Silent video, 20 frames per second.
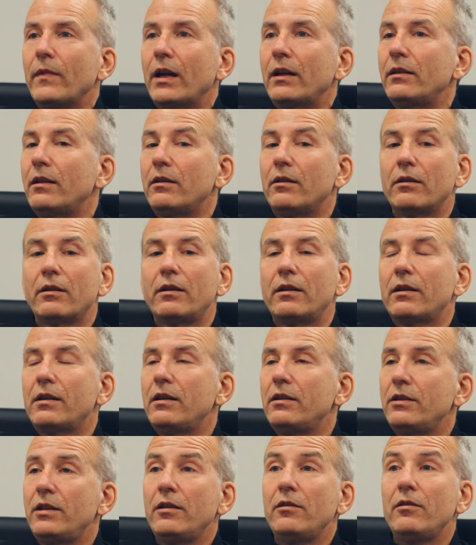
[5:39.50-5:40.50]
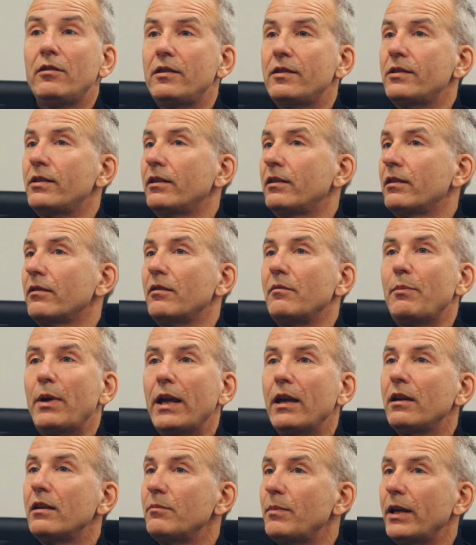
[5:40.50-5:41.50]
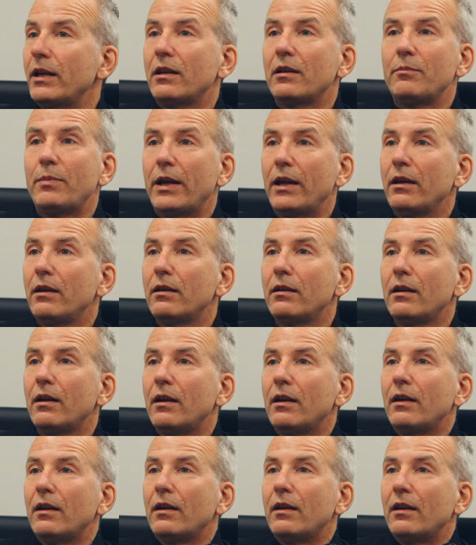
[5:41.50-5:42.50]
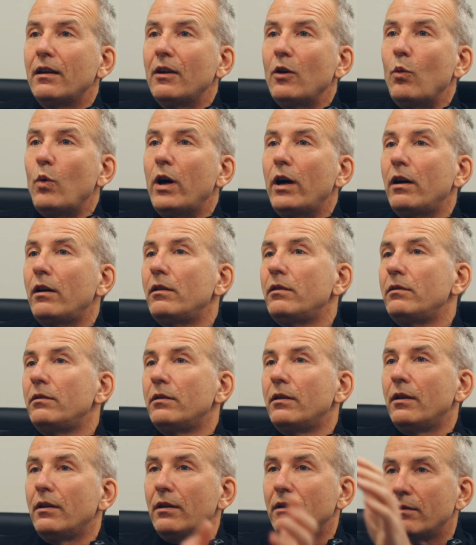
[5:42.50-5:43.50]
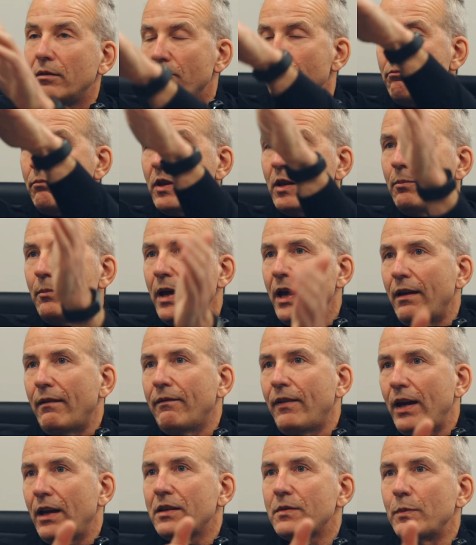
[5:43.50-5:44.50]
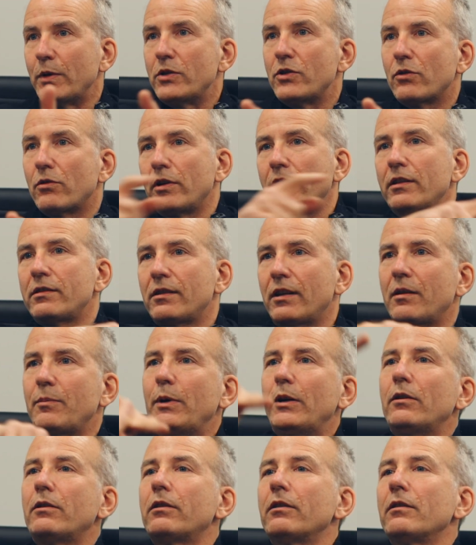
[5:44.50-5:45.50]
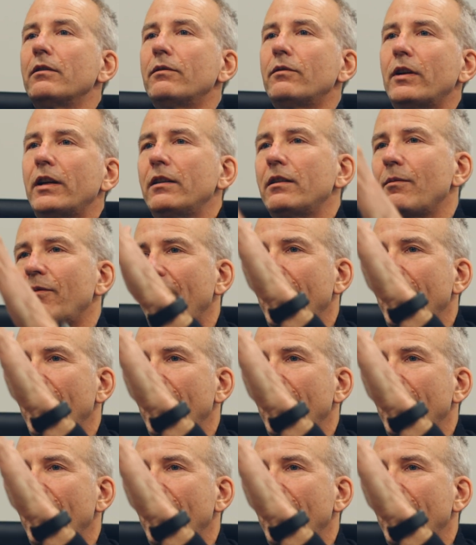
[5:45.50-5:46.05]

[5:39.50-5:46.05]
and then they're going to continue to sit there and bake and bake and bake while the ma- vast majority, it's like bell curve, right? The